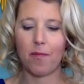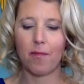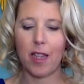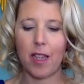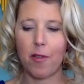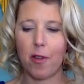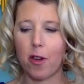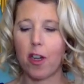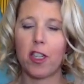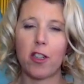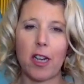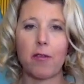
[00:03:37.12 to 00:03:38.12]
if you could,
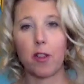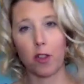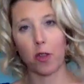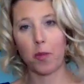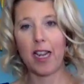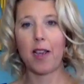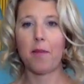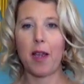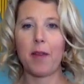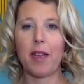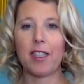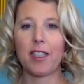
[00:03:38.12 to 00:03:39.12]
you'd have social media
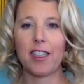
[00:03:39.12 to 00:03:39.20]
babies.